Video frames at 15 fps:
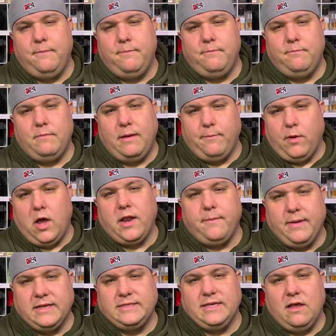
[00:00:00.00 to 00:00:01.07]
my body
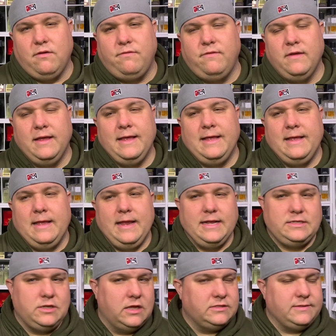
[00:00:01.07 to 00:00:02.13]
myself.
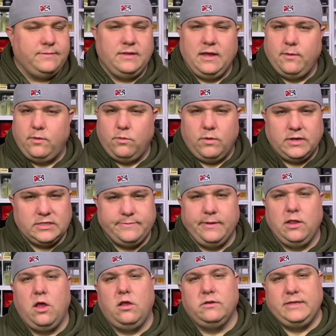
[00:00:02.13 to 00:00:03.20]
It's not something I would want to
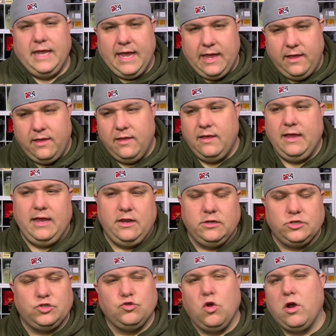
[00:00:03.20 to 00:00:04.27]
smell all day in a
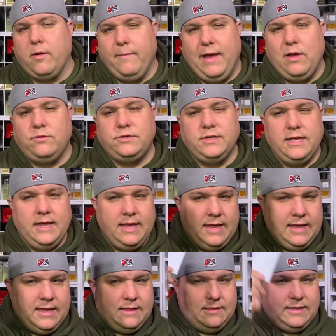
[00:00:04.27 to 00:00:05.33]
strong amount.
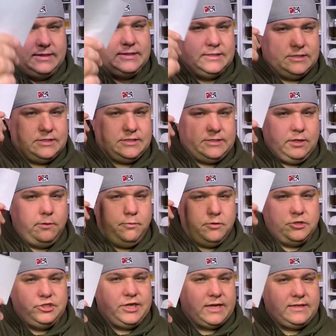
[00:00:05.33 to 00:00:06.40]
This is still
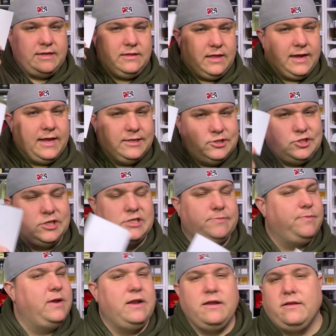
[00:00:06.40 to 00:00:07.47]
projecting like I just
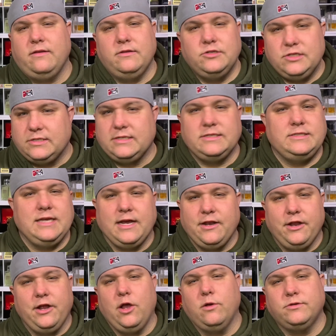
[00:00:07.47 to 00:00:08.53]
sprayed it just a second
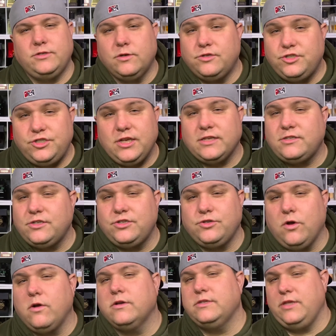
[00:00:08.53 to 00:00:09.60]
ago. So it's just as
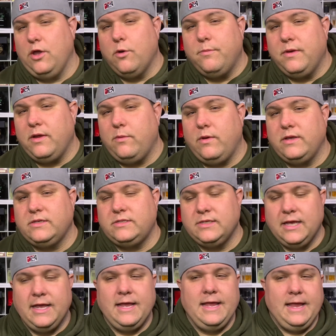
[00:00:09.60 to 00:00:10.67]
strong as the opening was,
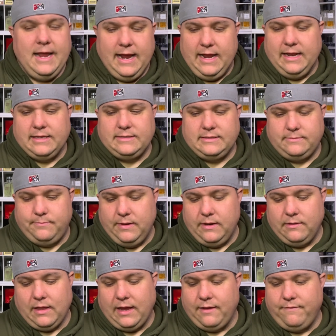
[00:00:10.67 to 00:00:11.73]
and it's
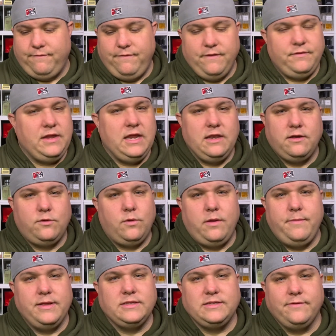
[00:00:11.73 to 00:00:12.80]
been like 15 to 20
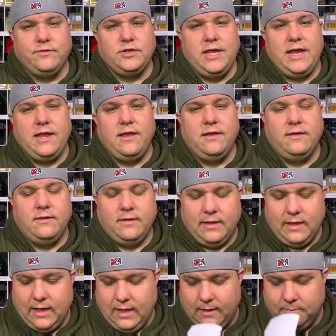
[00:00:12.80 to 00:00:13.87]
minutes, give or take. I